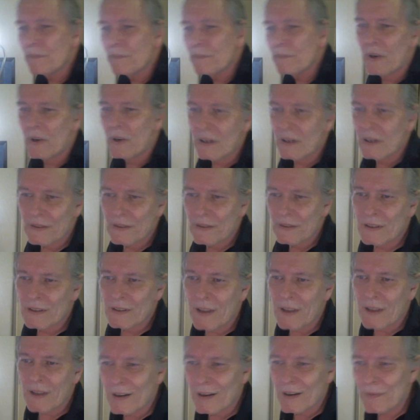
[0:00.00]
parts
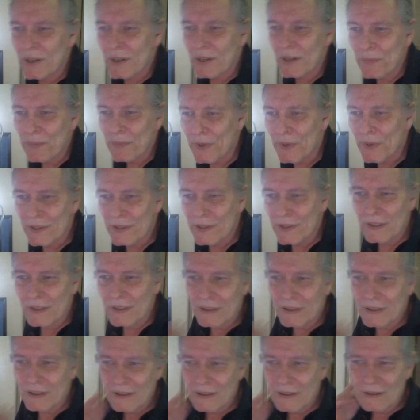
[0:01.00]
that are being printed,
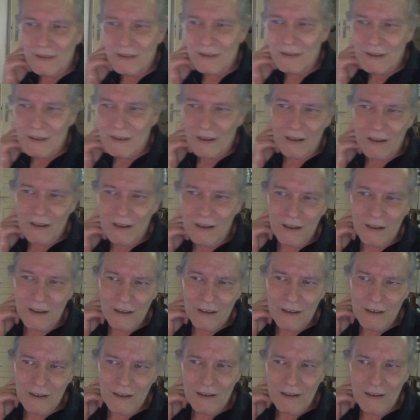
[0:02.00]

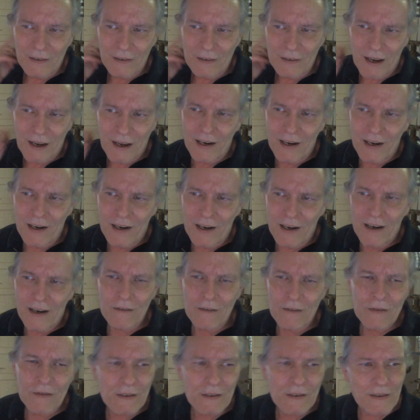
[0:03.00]
9
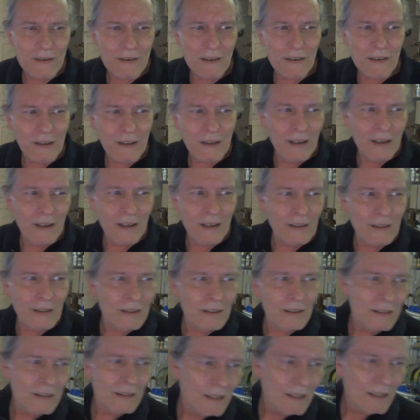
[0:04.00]
hours, and then
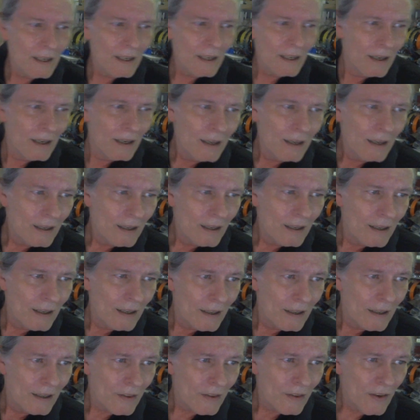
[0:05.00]

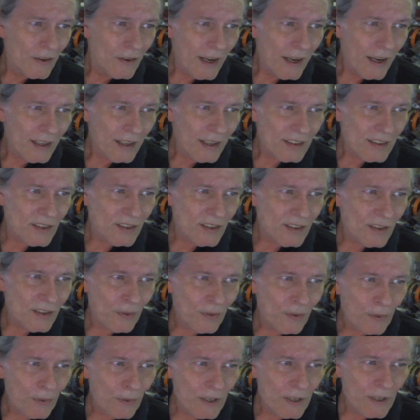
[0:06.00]
the next
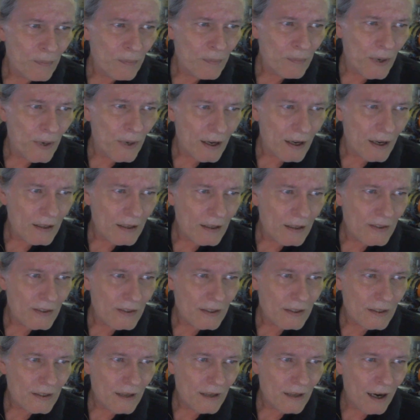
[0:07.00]
3
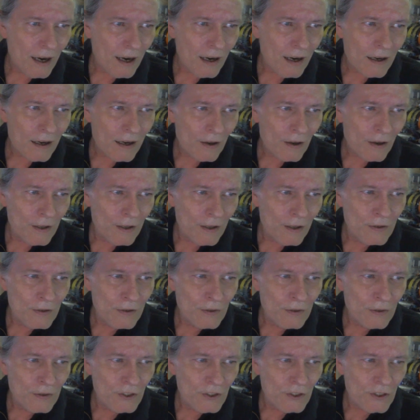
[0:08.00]
parts are
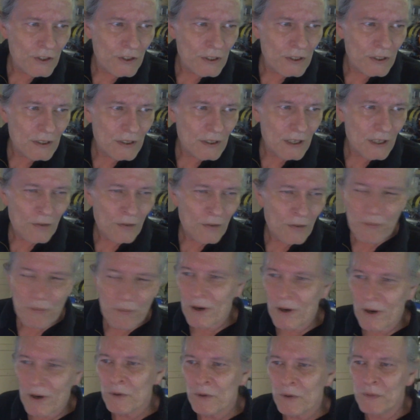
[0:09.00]
huge. I'll
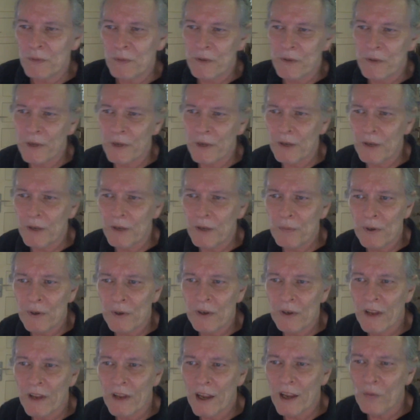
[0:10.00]
probably be
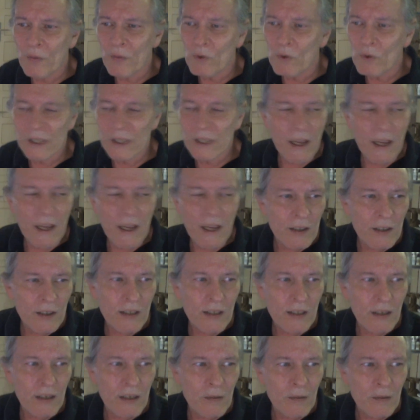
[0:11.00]
printing them 1 at a
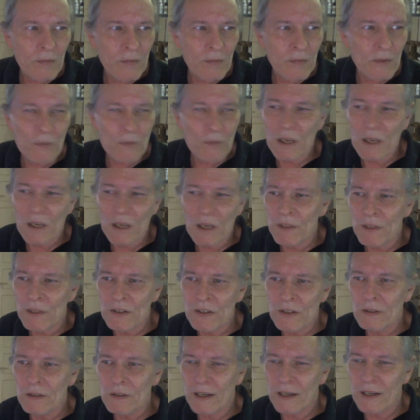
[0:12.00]
time, or maybe
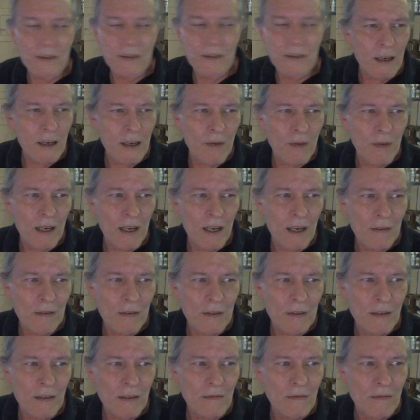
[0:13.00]
2 at a time, I don't
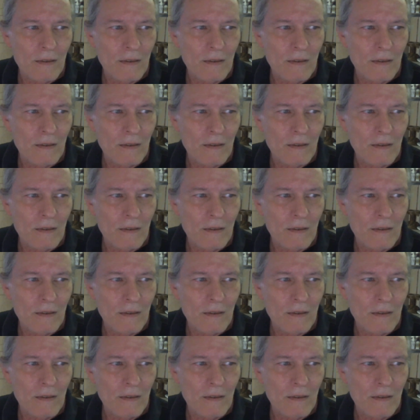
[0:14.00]
know.